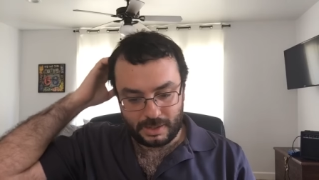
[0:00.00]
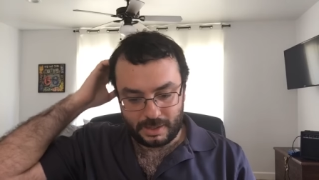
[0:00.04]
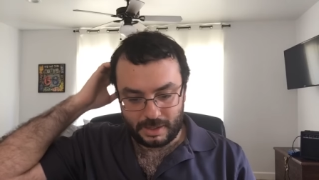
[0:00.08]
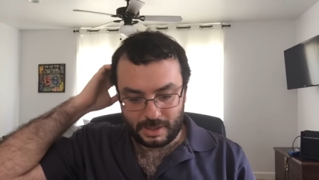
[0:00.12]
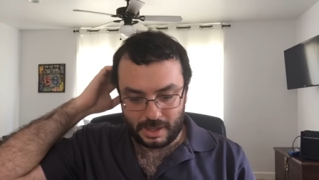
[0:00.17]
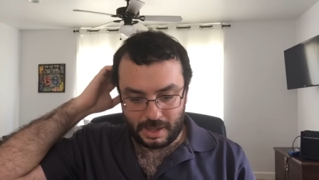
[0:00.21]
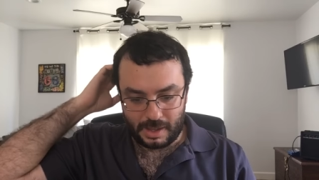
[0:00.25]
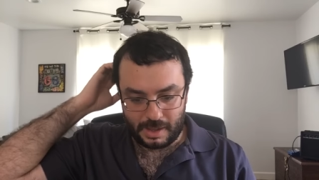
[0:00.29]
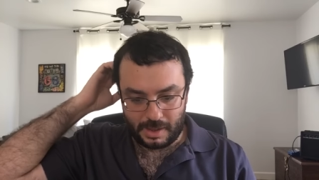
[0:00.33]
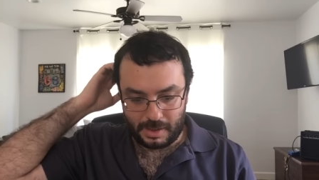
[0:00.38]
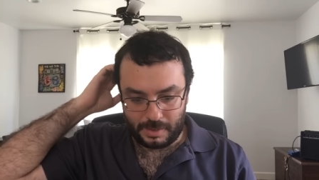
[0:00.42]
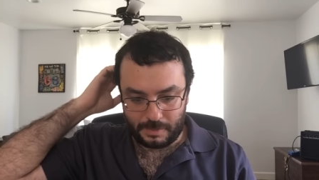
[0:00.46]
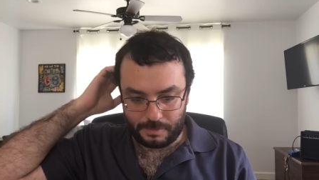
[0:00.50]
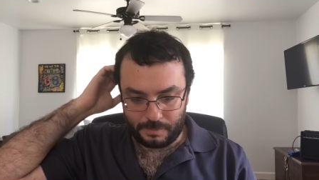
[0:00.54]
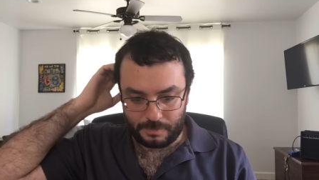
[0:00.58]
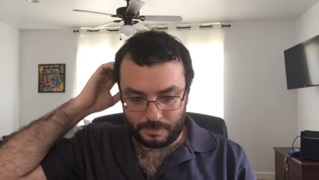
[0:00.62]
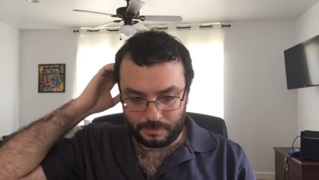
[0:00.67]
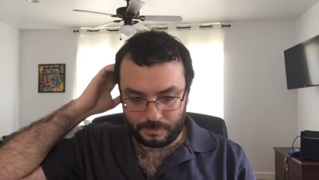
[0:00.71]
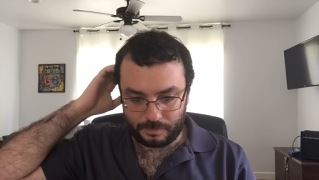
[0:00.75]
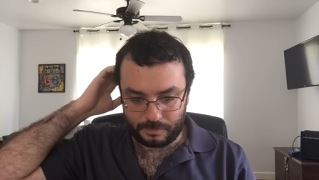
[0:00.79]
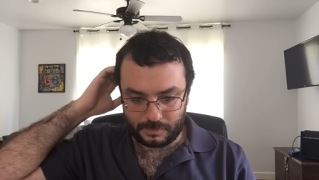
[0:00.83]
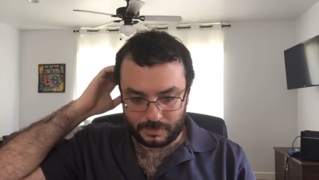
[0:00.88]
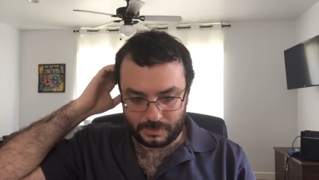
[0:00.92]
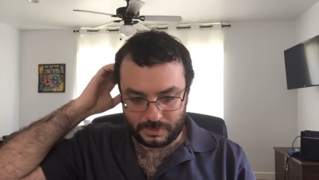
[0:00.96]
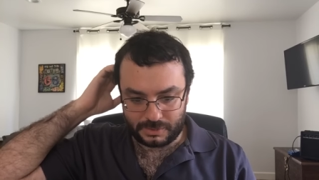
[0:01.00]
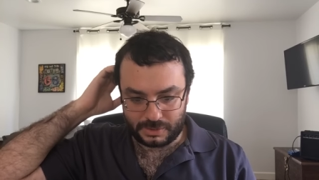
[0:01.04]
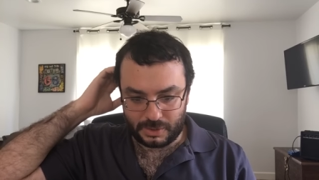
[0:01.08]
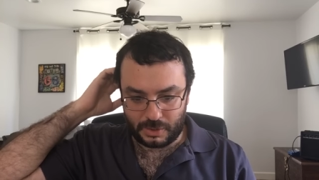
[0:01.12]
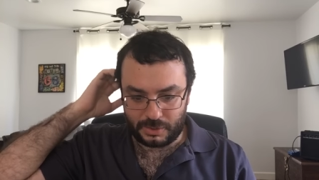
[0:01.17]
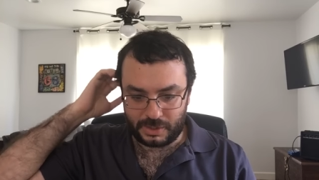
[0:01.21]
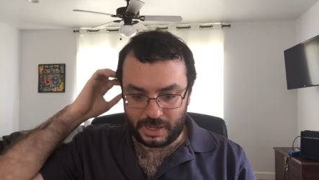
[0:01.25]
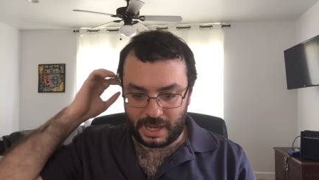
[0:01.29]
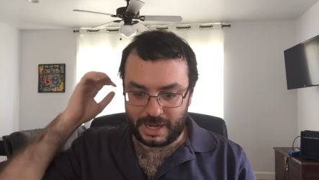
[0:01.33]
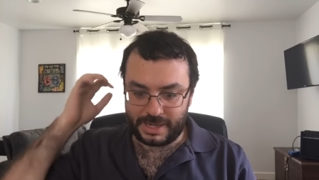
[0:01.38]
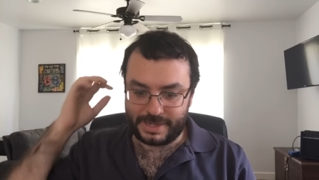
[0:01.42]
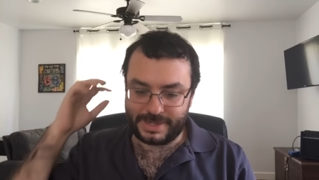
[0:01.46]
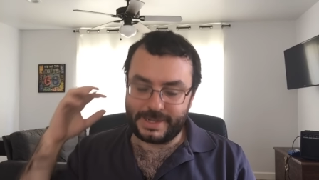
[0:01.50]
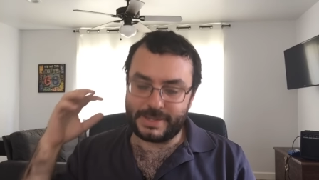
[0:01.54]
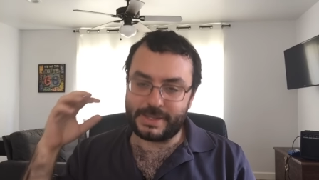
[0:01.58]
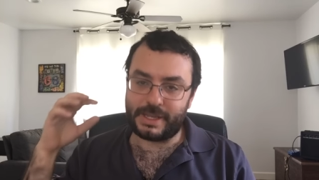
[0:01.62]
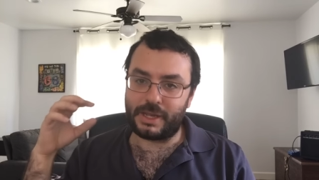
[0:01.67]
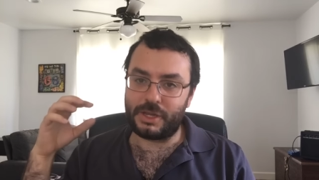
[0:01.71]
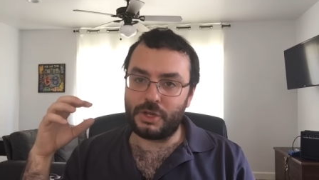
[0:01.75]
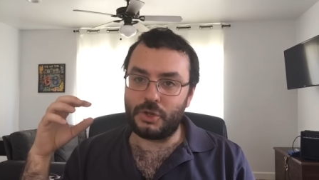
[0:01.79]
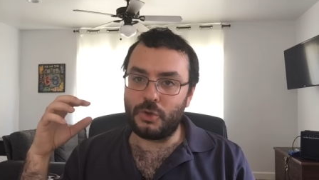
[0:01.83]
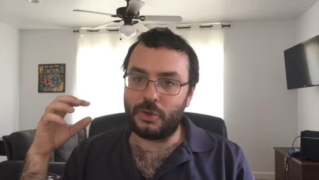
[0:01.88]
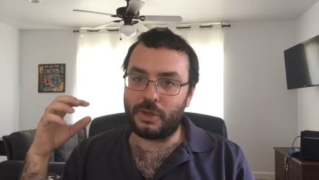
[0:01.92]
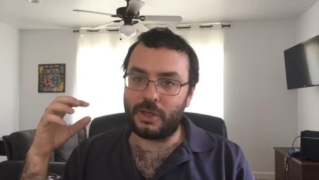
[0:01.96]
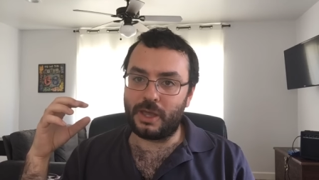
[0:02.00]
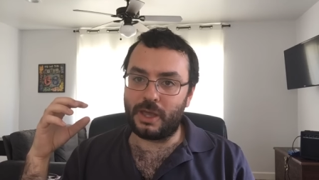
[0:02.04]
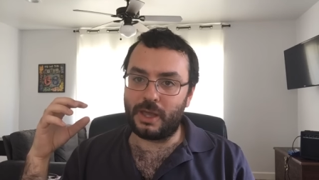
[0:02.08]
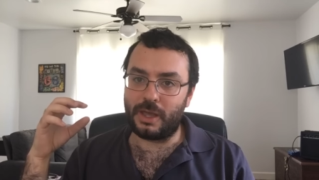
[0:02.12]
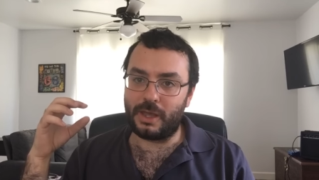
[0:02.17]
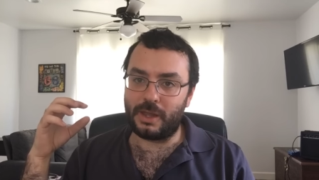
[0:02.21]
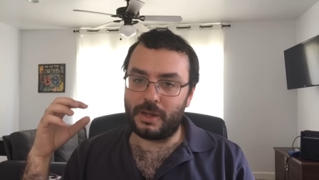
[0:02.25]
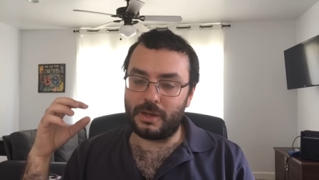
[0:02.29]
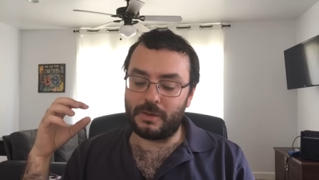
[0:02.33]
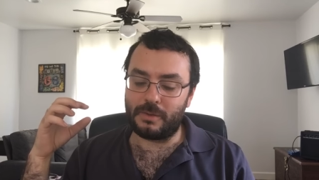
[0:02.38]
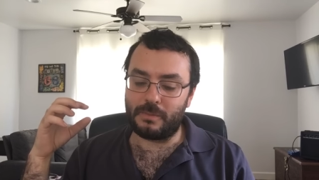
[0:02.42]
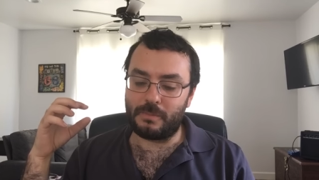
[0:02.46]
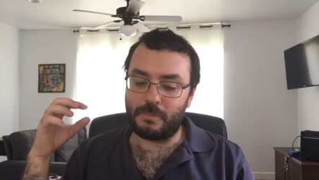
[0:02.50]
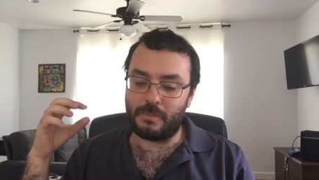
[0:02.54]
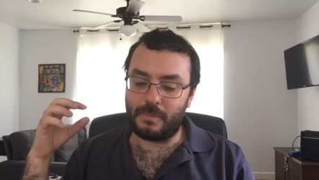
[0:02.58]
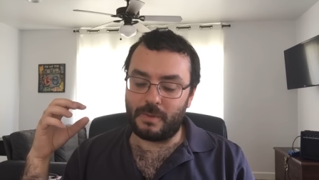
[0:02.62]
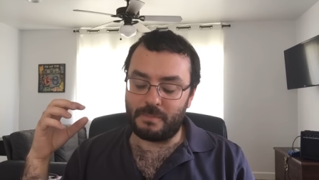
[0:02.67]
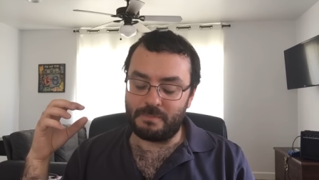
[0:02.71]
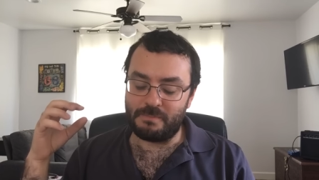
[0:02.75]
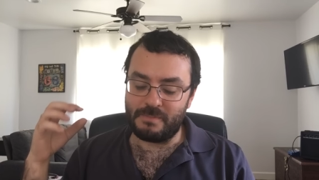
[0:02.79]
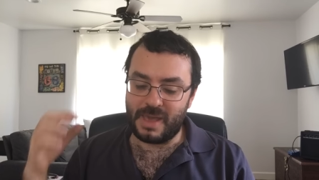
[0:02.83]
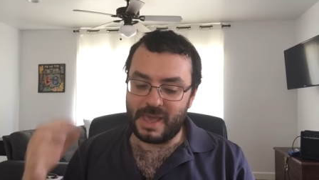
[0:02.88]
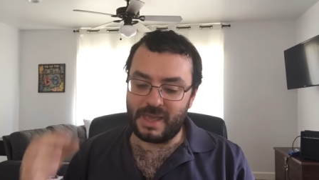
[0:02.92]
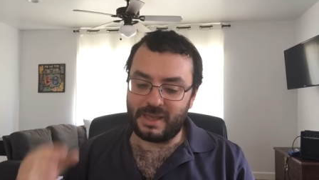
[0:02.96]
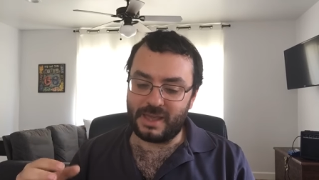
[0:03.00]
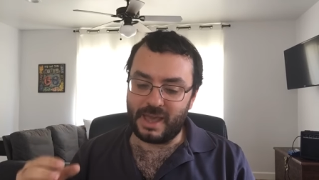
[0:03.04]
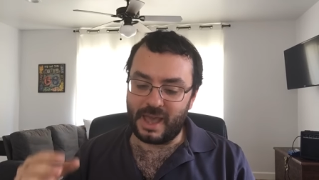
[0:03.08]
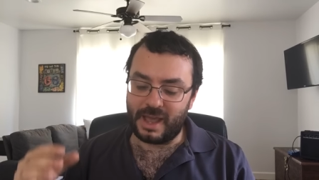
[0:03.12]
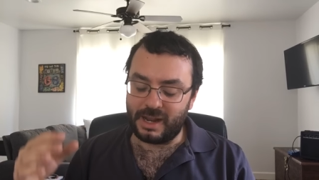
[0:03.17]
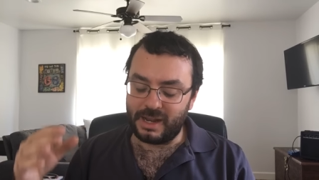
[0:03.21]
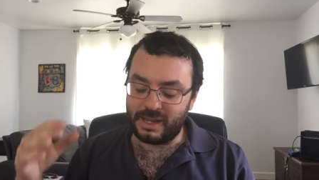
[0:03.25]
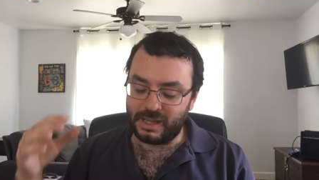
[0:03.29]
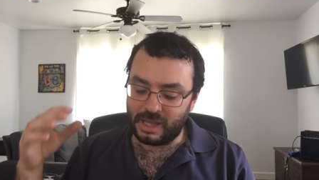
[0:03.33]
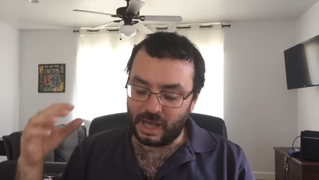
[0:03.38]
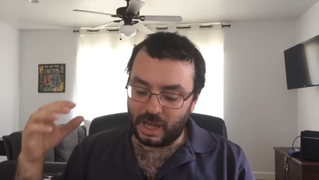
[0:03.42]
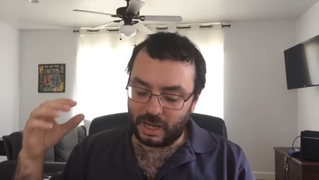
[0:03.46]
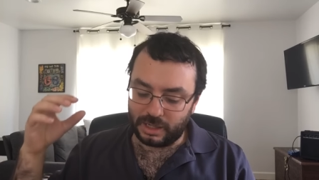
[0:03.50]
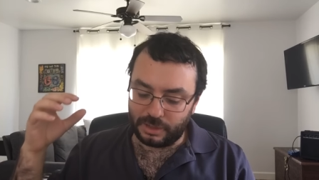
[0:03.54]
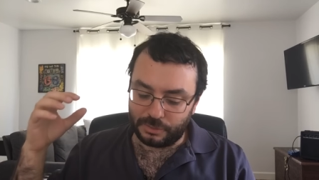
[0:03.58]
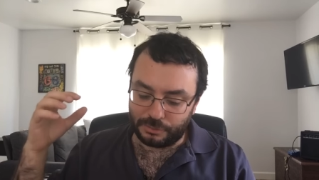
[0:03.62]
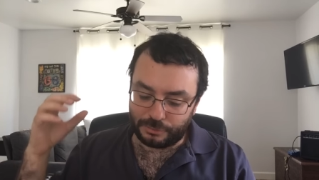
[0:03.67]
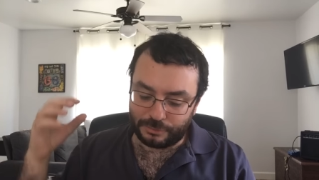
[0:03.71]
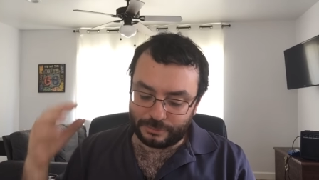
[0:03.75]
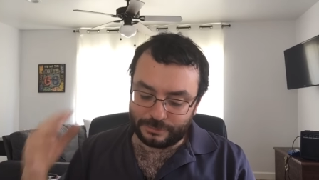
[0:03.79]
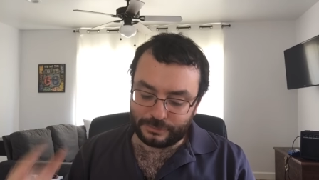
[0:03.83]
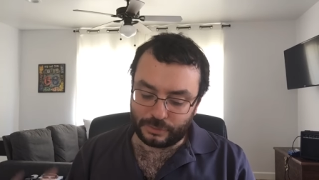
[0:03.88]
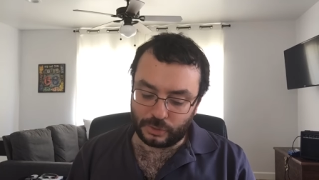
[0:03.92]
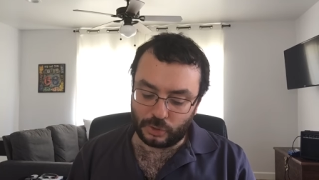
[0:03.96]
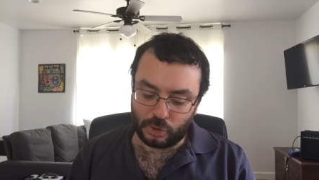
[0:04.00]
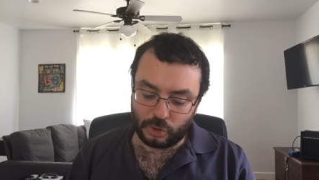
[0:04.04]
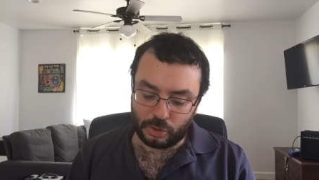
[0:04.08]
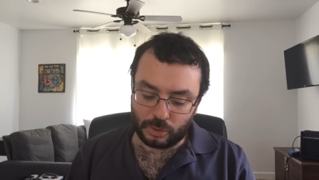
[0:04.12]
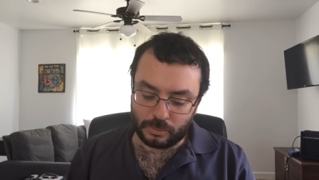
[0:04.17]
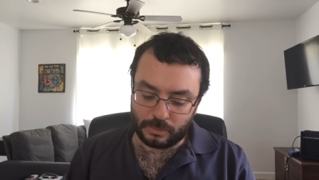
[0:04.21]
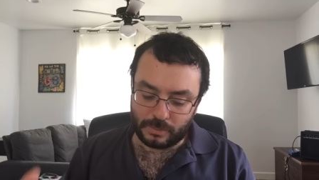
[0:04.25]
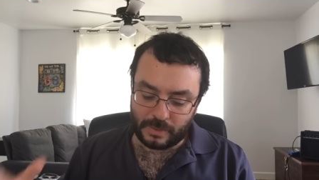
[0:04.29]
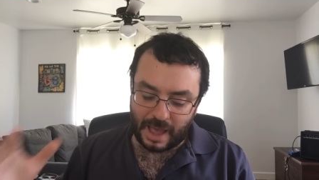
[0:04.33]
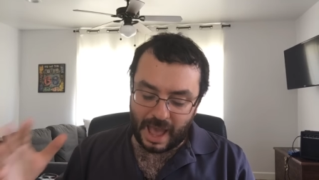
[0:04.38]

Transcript: Um, so the idea that you can make any kind of firm,